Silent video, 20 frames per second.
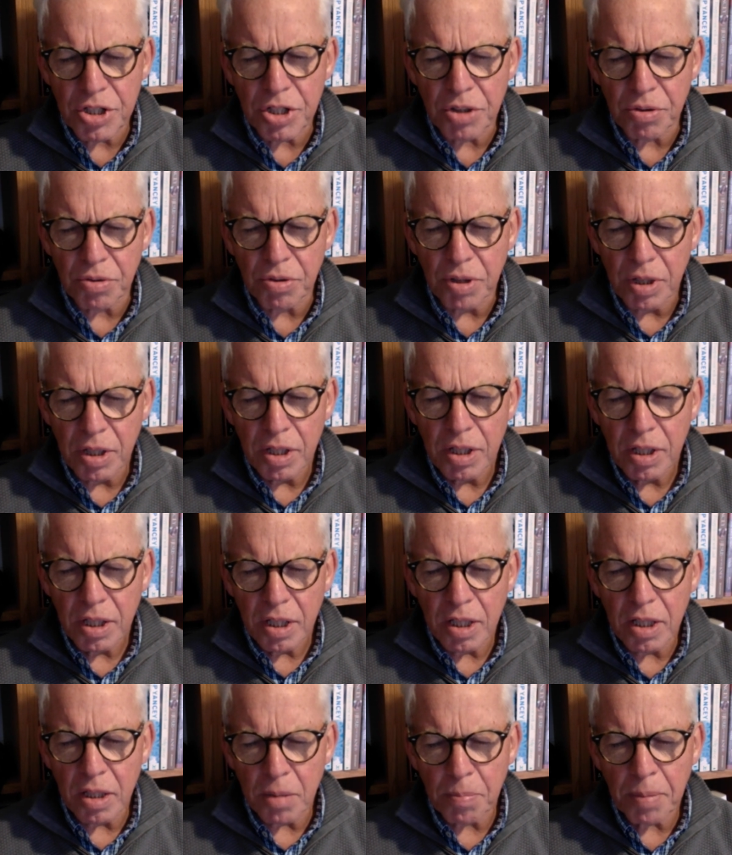you
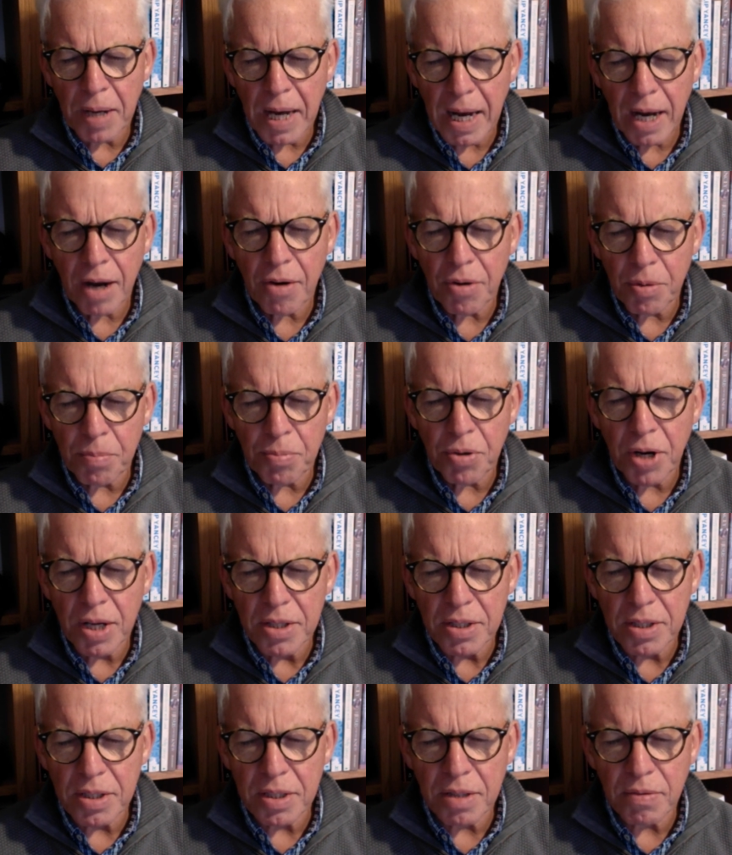in the power and
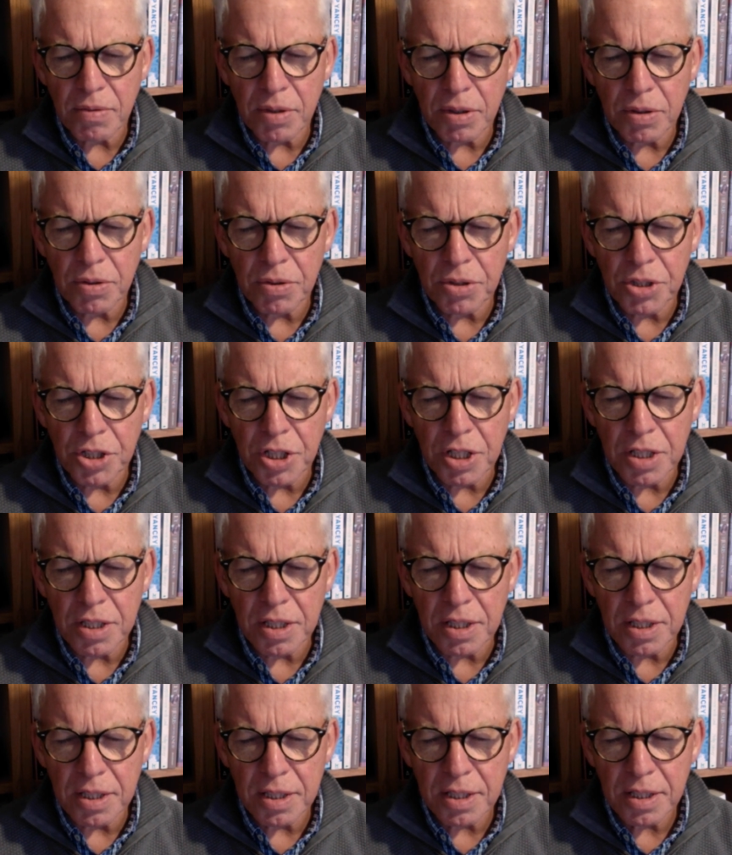presence of the Lord
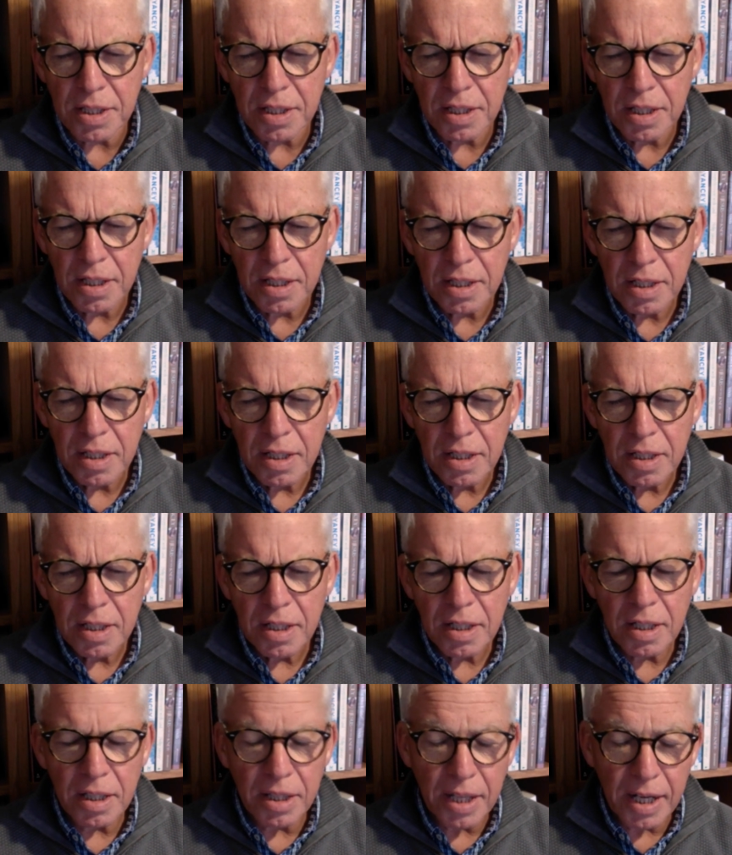Jesus?
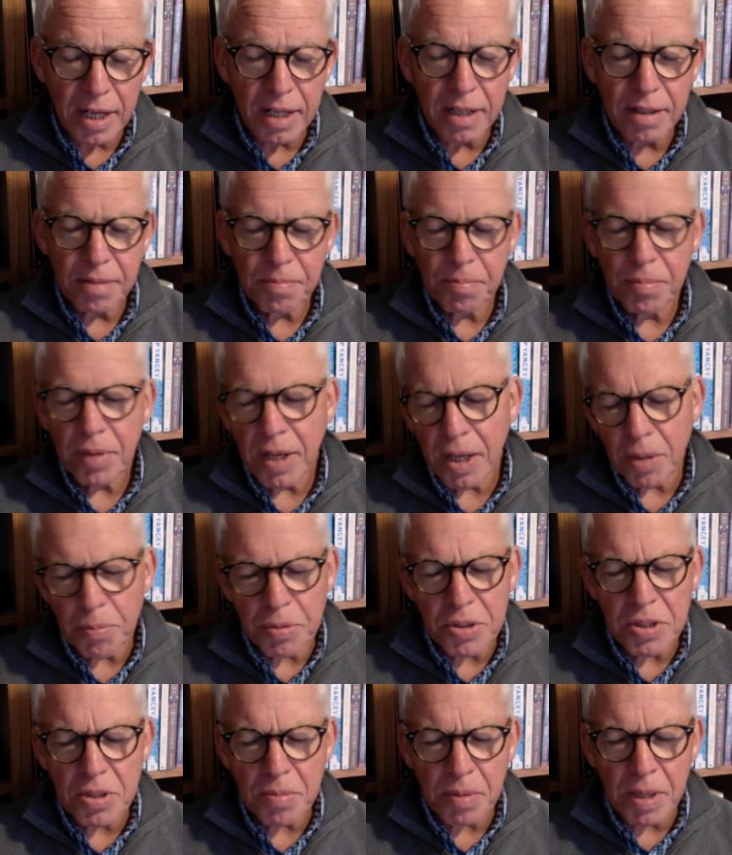And then help
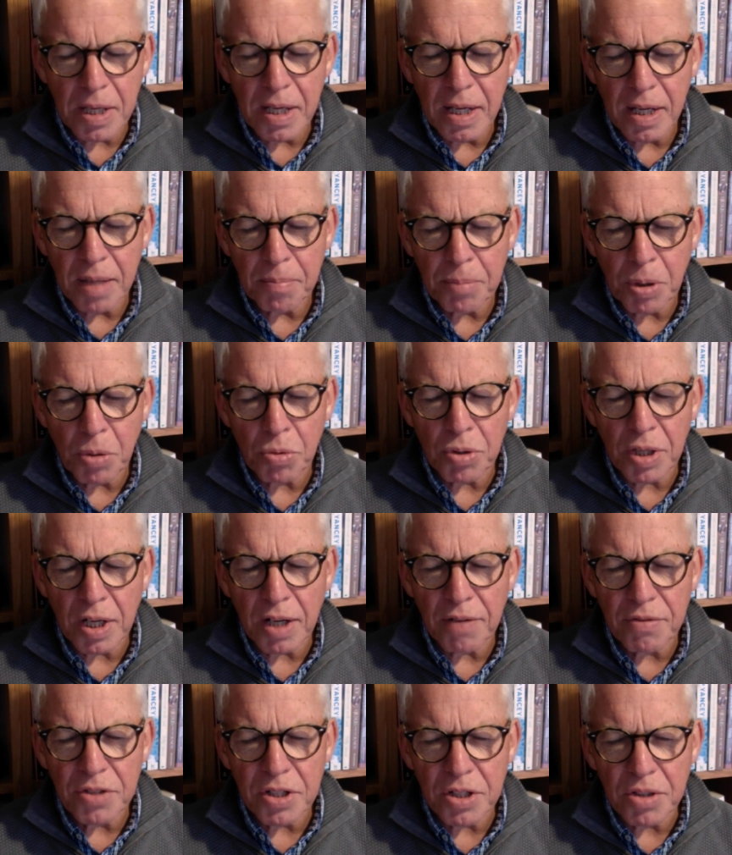us to be bold
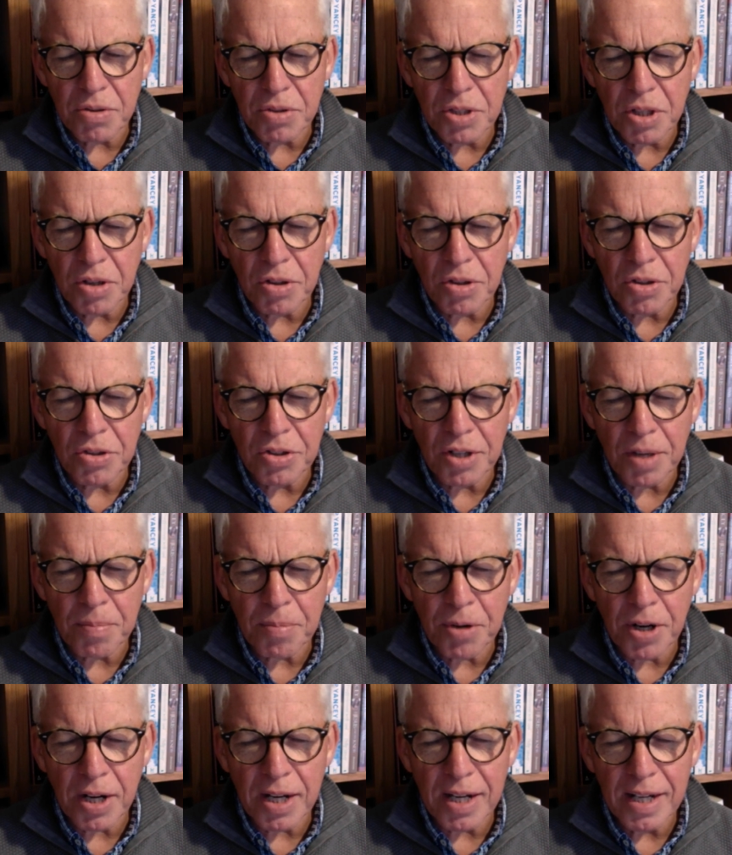enough to do so, Lord, I
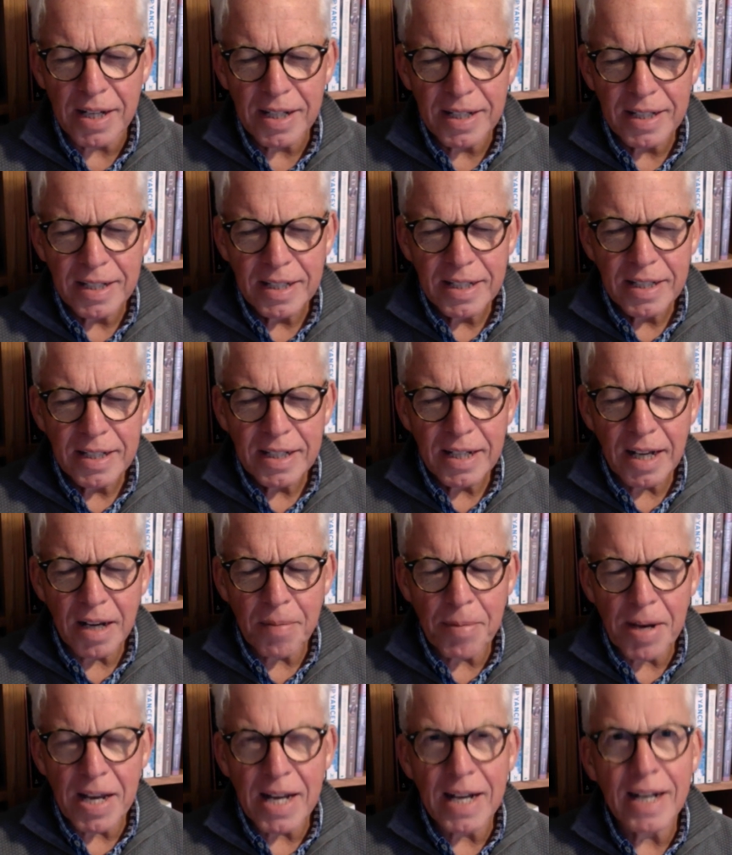pray.
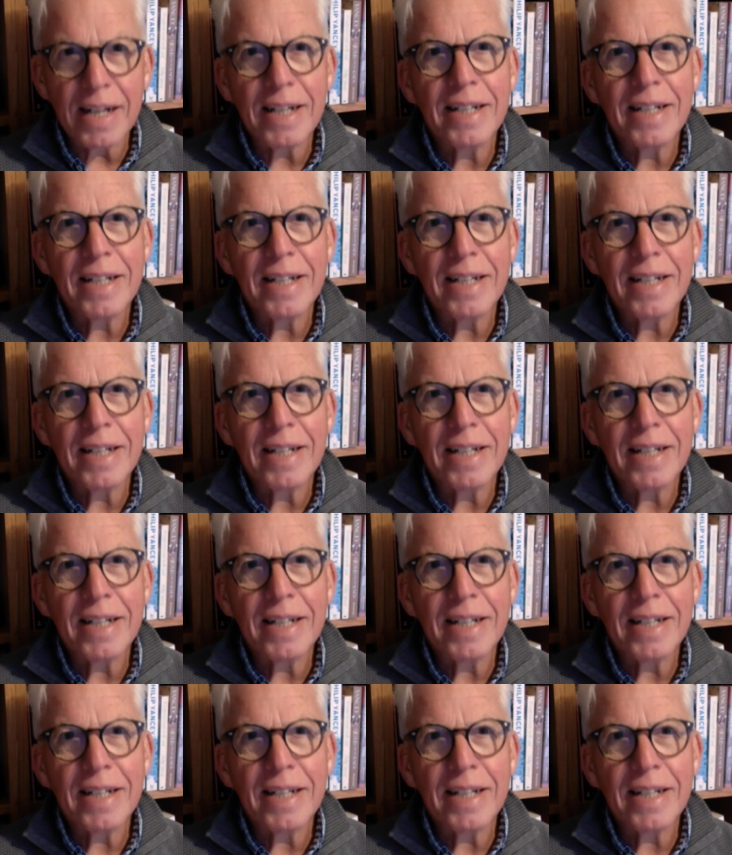Amen.